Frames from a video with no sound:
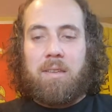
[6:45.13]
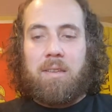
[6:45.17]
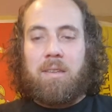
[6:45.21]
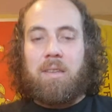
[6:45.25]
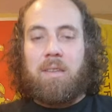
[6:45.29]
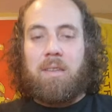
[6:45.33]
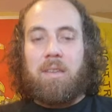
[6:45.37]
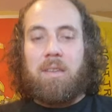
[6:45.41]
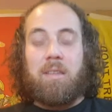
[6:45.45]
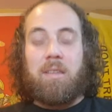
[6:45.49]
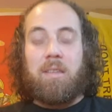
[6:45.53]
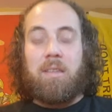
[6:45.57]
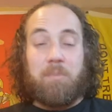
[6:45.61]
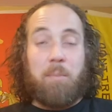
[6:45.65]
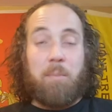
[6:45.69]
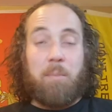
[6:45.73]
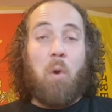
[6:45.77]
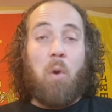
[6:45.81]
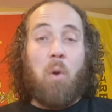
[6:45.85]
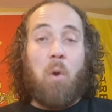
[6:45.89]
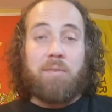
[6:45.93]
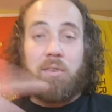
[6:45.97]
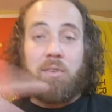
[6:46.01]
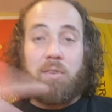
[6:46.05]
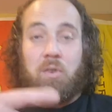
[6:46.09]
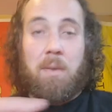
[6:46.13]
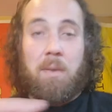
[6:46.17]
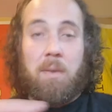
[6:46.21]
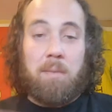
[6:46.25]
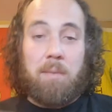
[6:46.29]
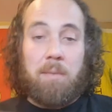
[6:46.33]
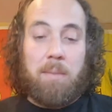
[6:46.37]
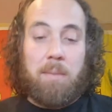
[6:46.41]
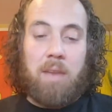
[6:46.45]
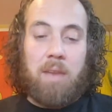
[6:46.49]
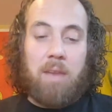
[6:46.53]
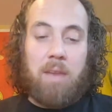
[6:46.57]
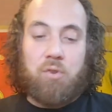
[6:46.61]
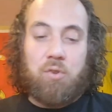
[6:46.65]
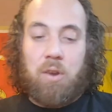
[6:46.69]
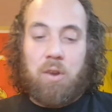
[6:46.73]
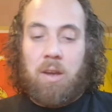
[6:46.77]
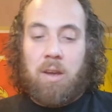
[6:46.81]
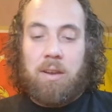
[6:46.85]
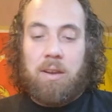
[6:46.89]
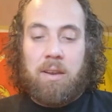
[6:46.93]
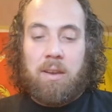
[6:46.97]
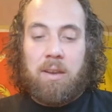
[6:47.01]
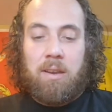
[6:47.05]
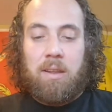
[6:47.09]
it's posted on my
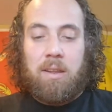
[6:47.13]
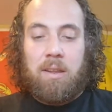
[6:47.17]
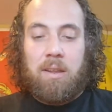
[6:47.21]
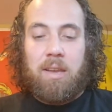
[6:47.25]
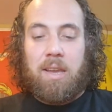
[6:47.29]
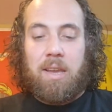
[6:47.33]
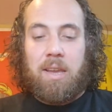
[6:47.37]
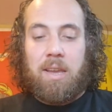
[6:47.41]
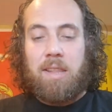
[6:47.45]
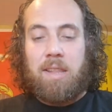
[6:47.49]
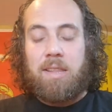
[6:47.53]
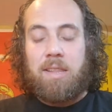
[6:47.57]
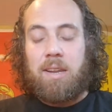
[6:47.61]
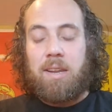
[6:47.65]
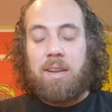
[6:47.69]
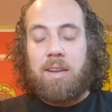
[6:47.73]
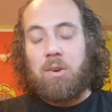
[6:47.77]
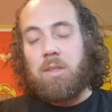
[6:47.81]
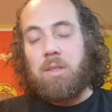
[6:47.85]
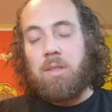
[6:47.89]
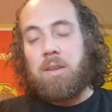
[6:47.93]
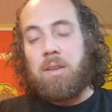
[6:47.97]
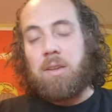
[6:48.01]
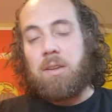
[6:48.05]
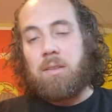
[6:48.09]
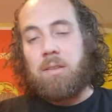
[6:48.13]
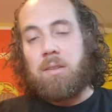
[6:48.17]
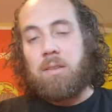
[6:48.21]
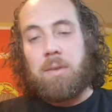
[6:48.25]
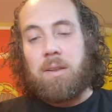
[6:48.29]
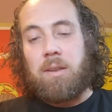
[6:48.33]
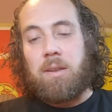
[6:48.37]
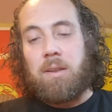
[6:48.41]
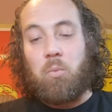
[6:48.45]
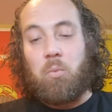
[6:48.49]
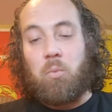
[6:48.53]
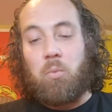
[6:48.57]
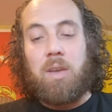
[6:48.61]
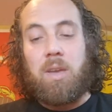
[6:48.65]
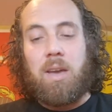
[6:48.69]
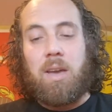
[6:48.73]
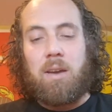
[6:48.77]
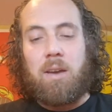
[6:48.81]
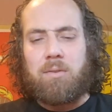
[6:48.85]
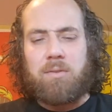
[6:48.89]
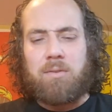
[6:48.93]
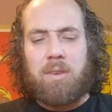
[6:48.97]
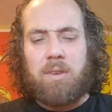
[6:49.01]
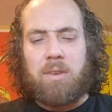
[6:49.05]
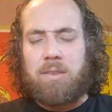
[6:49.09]
Patreon. Again, I did it early in the wee. It
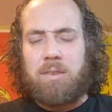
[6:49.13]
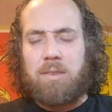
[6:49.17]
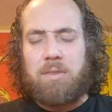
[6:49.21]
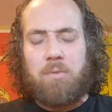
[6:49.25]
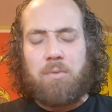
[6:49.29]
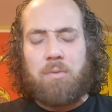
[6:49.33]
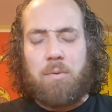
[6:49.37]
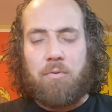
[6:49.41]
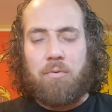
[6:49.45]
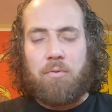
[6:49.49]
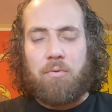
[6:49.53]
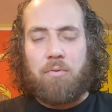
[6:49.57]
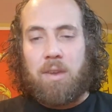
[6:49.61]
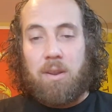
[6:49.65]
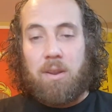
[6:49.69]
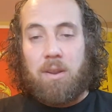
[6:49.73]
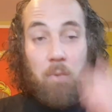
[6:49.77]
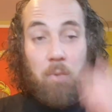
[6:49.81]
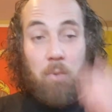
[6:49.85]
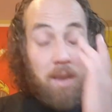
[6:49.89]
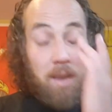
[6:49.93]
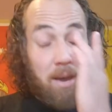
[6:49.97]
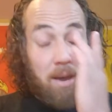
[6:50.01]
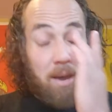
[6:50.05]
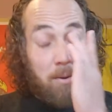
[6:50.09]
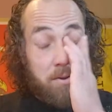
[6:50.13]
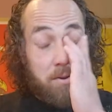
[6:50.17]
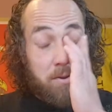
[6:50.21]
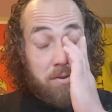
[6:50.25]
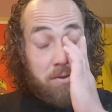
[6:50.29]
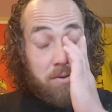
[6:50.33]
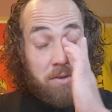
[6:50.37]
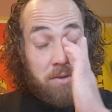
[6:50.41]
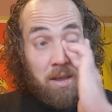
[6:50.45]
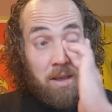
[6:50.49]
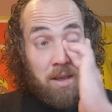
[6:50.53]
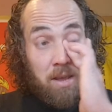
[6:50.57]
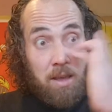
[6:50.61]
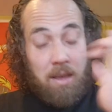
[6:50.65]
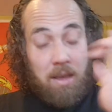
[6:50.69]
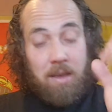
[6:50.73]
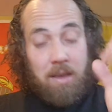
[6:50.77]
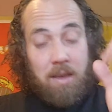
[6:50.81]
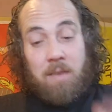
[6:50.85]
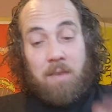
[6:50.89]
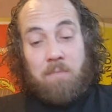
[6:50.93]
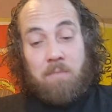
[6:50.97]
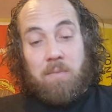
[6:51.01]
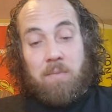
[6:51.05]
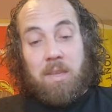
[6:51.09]
was like 03 in the wee hours.
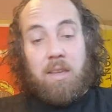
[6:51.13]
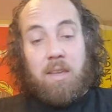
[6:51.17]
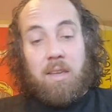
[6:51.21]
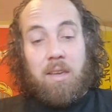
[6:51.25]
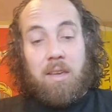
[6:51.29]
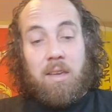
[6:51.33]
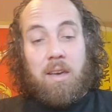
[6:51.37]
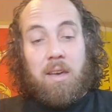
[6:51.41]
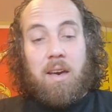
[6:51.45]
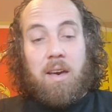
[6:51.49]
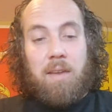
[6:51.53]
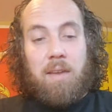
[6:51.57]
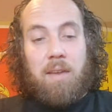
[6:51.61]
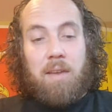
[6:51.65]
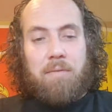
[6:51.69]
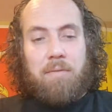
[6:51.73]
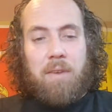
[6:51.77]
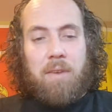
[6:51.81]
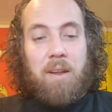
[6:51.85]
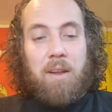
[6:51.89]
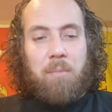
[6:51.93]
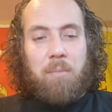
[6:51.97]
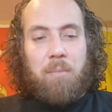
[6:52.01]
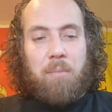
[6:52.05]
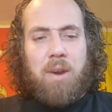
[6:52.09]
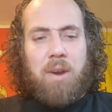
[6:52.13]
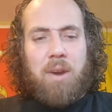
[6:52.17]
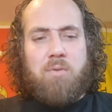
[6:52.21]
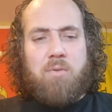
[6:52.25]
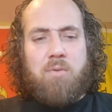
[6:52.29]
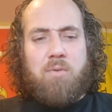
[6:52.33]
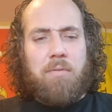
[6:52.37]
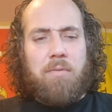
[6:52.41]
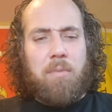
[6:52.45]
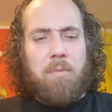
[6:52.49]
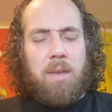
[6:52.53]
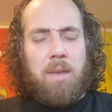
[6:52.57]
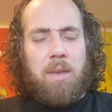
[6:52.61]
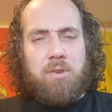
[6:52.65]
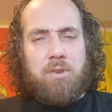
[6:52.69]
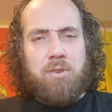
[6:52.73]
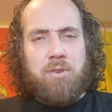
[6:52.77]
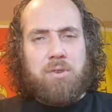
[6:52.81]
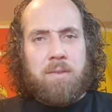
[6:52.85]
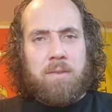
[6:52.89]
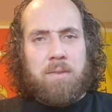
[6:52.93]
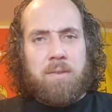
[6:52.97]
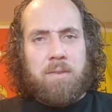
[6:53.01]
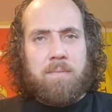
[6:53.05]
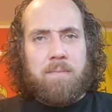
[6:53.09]
I found out brand new
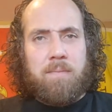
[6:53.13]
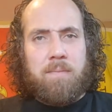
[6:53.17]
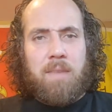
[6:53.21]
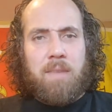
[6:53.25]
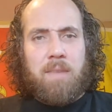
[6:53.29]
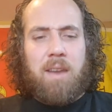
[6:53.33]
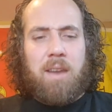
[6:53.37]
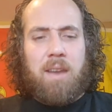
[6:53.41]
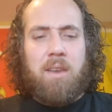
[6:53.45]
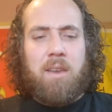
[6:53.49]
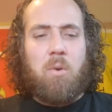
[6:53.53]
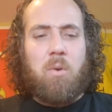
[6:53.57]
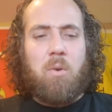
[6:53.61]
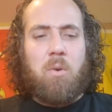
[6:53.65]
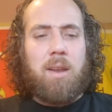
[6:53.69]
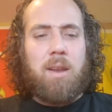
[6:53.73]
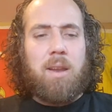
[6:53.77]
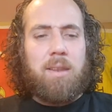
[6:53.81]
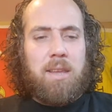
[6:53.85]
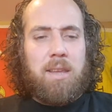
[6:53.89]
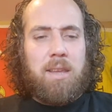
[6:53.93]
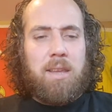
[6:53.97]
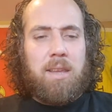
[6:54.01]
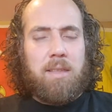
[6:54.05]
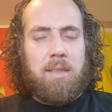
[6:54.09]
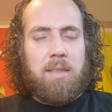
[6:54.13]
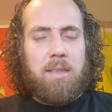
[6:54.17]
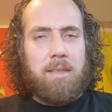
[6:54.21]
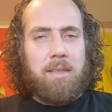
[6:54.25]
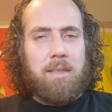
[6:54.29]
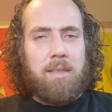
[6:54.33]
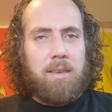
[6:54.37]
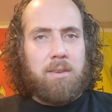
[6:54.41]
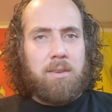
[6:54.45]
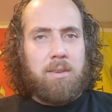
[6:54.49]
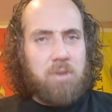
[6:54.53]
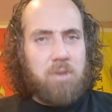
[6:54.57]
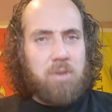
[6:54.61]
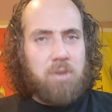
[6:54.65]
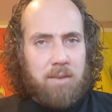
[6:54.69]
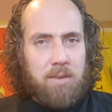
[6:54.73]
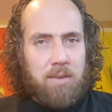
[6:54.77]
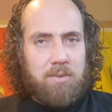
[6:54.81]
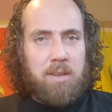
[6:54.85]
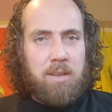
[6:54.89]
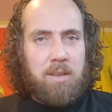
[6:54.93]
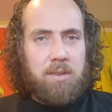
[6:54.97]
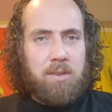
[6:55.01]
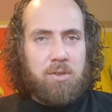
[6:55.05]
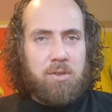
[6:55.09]
information. I had no idea that the
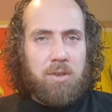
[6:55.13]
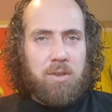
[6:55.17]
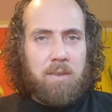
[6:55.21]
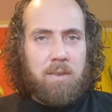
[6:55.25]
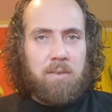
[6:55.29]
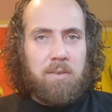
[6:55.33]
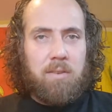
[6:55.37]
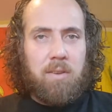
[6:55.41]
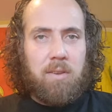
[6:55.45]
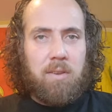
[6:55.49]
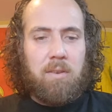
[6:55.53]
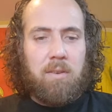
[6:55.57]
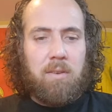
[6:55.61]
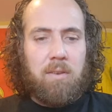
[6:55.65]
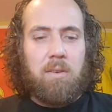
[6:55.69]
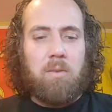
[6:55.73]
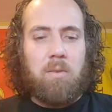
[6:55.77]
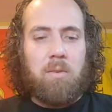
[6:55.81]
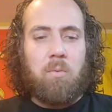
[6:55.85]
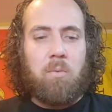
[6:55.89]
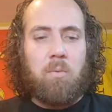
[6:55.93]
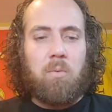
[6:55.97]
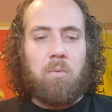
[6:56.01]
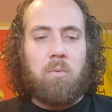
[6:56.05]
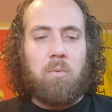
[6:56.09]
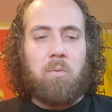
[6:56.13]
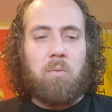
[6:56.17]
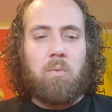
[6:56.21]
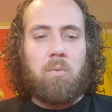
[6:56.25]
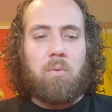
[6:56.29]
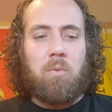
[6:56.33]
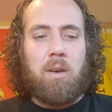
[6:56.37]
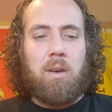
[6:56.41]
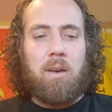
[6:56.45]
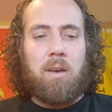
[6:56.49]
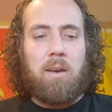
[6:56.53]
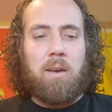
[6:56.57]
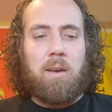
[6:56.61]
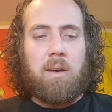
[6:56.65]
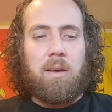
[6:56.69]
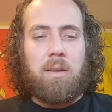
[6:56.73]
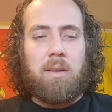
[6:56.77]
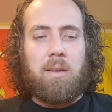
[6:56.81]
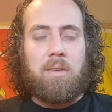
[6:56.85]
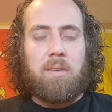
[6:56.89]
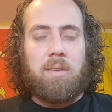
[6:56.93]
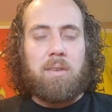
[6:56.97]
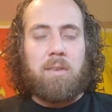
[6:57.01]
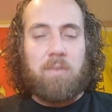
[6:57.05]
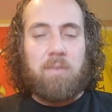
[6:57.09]
Johnson and Johnson
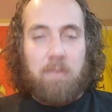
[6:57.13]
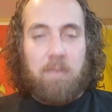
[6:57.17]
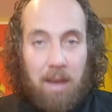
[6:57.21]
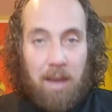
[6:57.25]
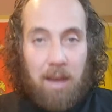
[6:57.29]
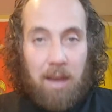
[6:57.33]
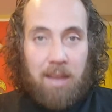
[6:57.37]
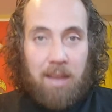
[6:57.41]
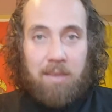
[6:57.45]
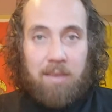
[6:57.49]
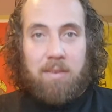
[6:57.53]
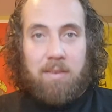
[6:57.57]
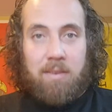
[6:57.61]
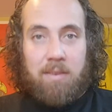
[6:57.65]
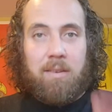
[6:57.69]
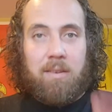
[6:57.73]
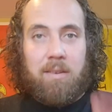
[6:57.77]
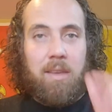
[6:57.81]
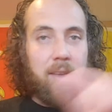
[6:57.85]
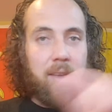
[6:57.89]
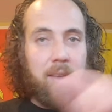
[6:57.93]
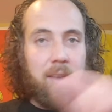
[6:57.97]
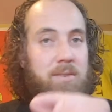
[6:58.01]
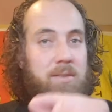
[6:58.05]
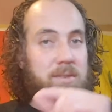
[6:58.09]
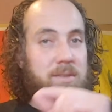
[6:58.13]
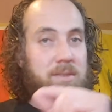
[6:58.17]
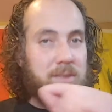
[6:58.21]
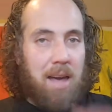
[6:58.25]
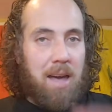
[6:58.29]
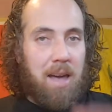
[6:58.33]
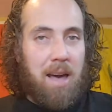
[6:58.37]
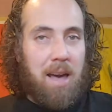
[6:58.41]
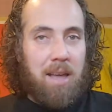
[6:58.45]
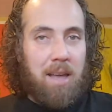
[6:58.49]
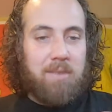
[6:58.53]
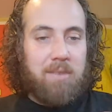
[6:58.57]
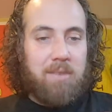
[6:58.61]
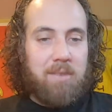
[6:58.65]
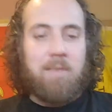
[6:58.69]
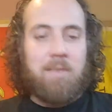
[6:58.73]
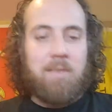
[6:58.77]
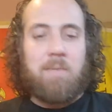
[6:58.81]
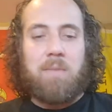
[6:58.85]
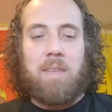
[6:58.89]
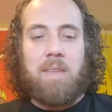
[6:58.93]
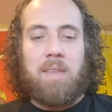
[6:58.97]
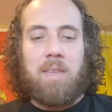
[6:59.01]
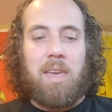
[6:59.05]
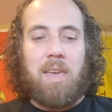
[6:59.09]
is not
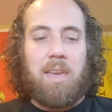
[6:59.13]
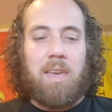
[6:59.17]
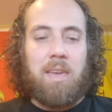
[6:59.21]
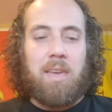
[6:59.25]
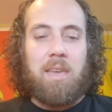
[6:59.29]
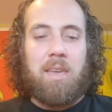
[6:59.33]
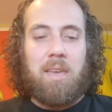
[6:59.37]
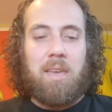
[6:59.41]
a